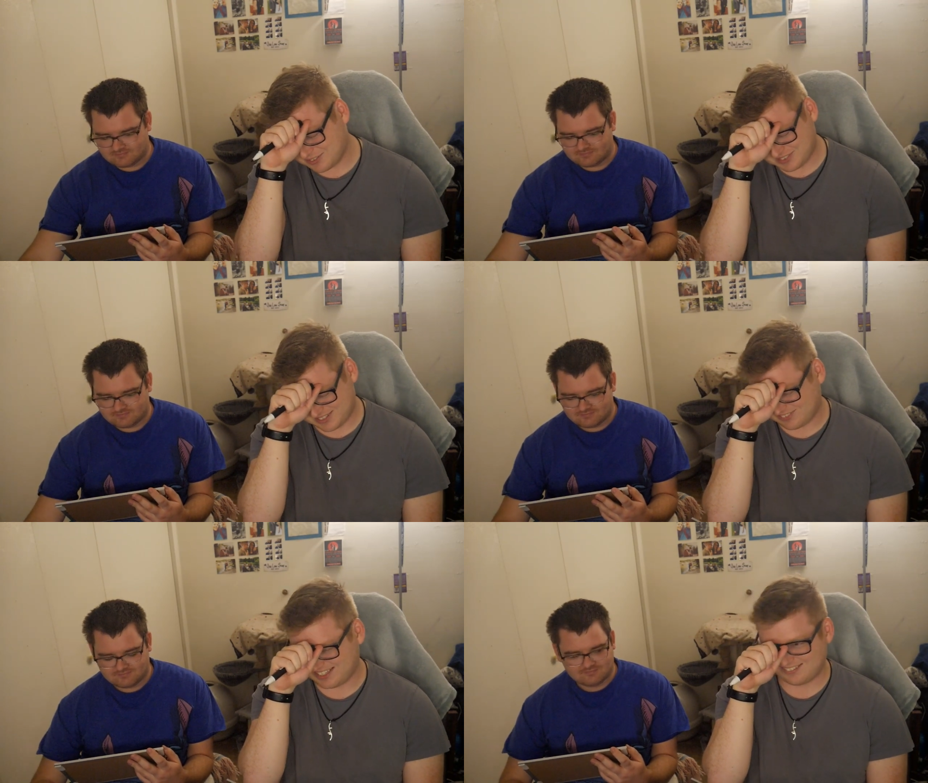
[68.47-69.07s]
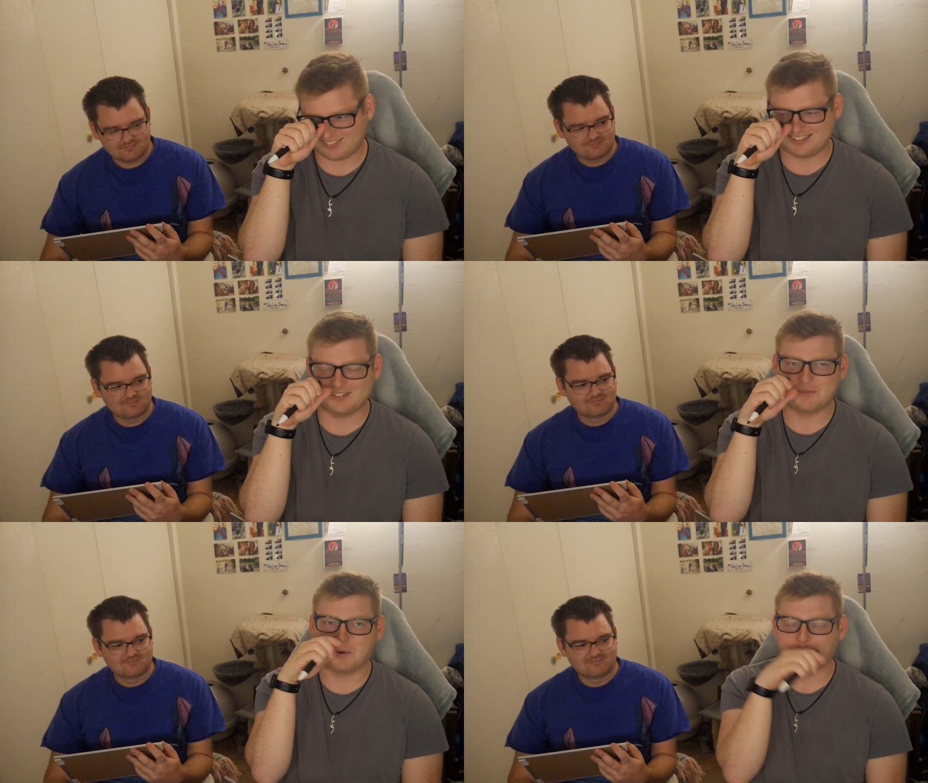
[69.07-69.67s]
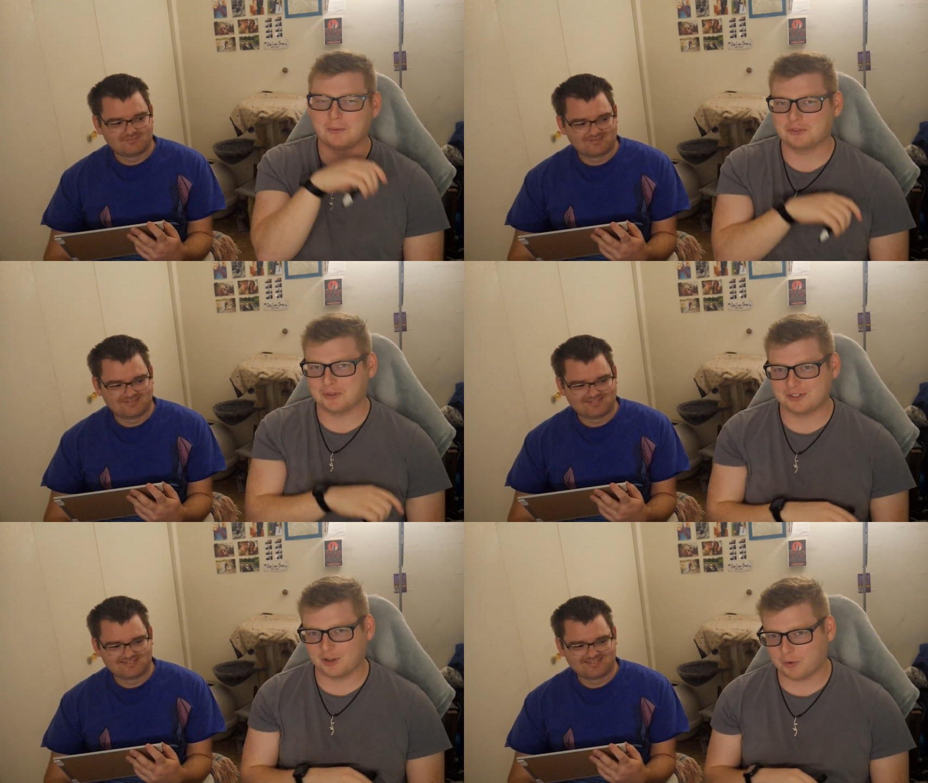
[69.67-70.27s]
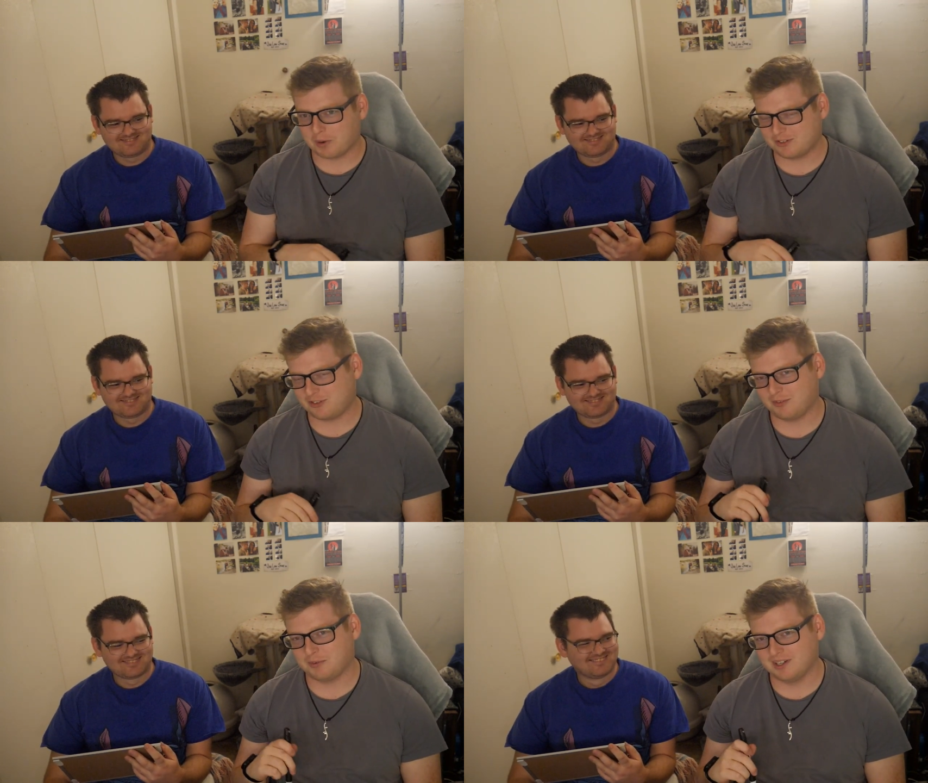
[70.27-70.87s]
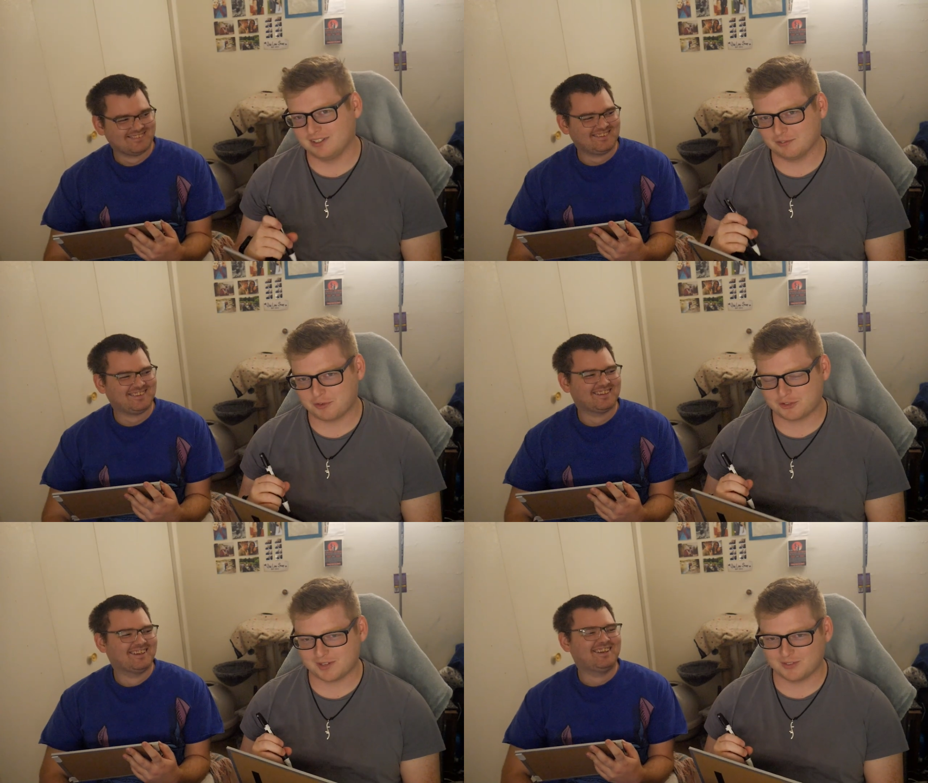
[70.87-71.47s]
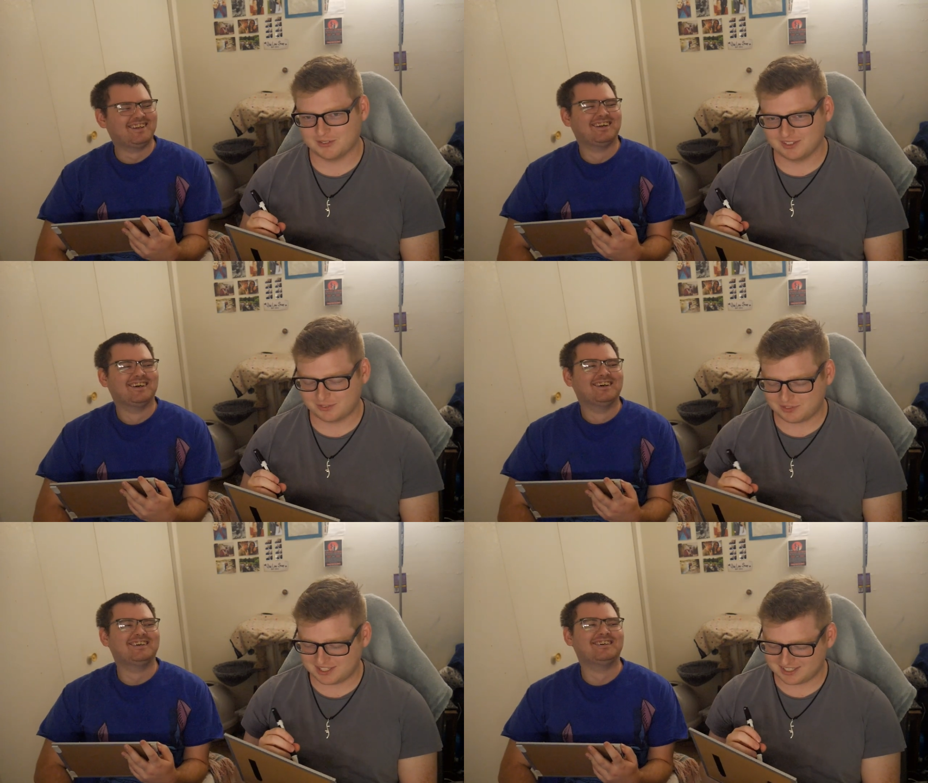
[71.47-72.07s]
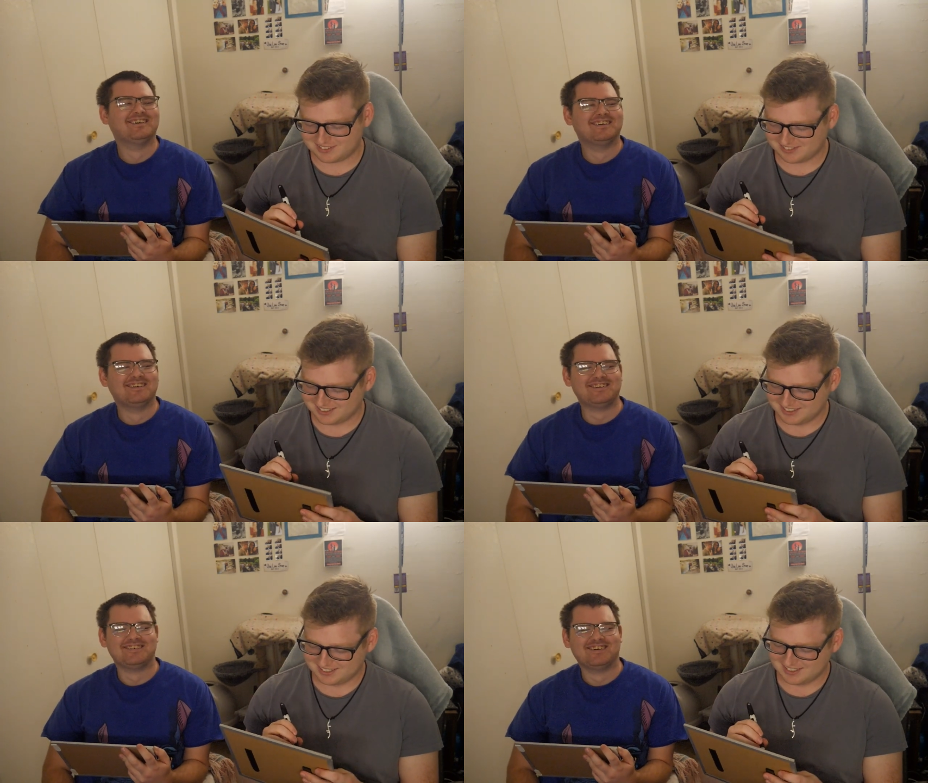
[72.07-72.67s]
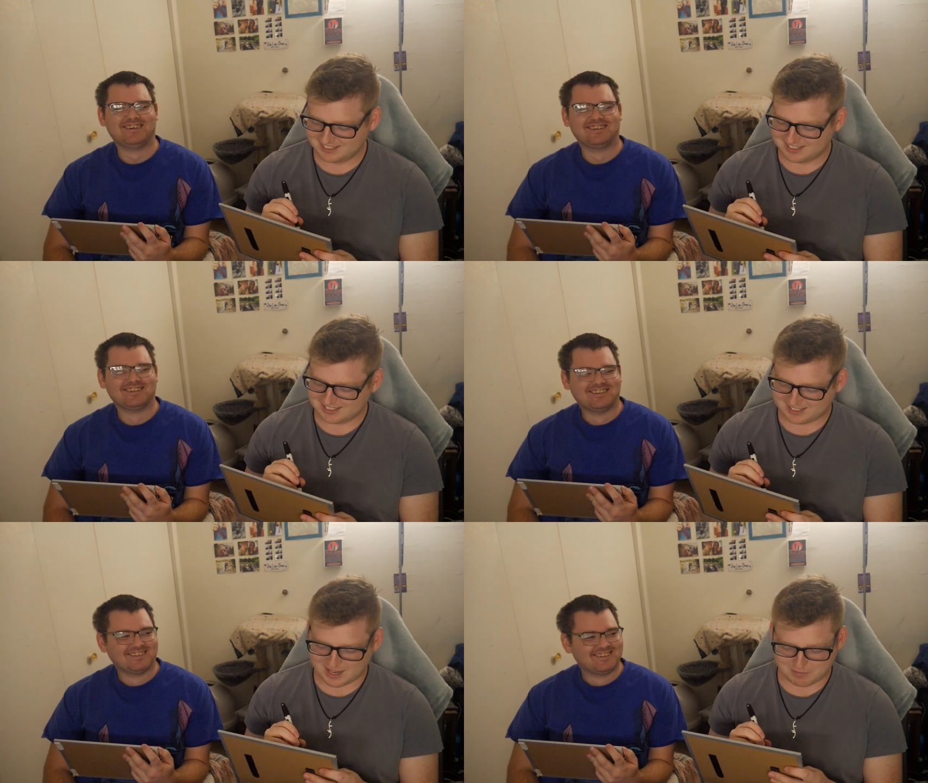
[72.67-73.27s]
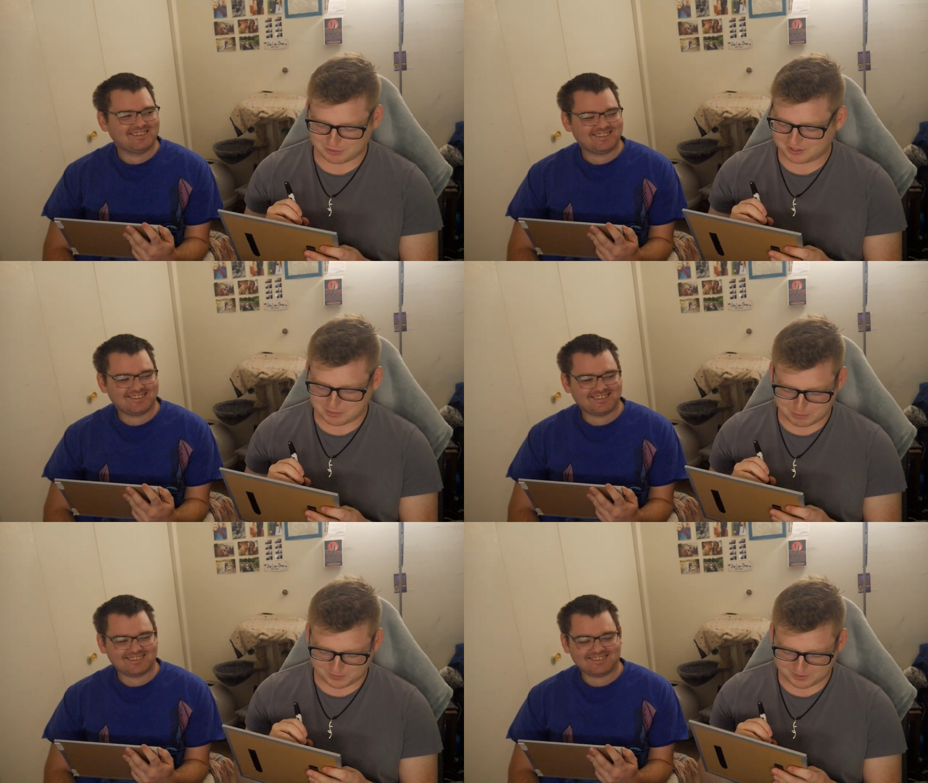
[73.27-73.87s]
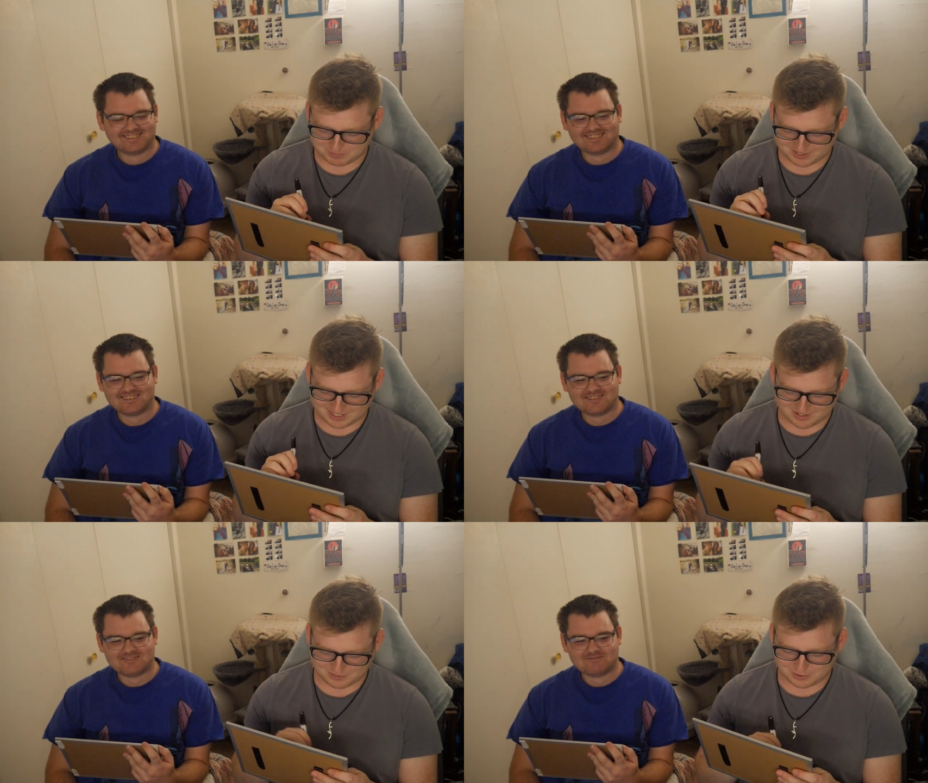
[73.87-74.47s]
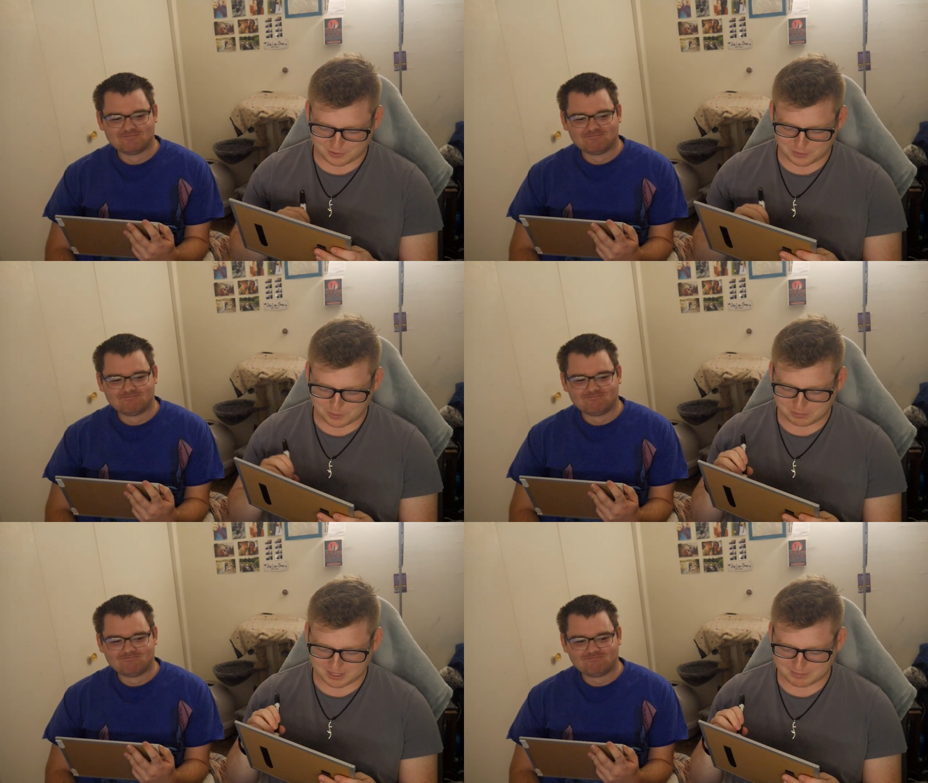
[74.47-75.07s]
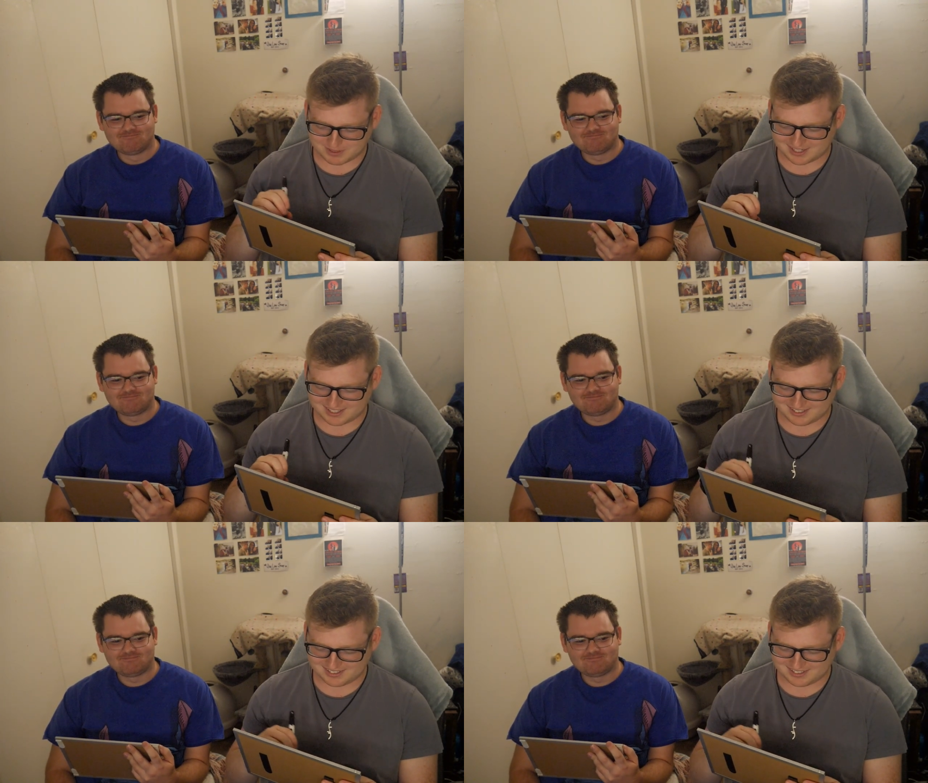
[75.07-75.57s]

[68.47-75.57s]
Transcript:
Speaker 1: I'm not. I'm not gonna do multiple choice on question one. The first time we're doing this video, I'm just gonna put something down and hope I'm right.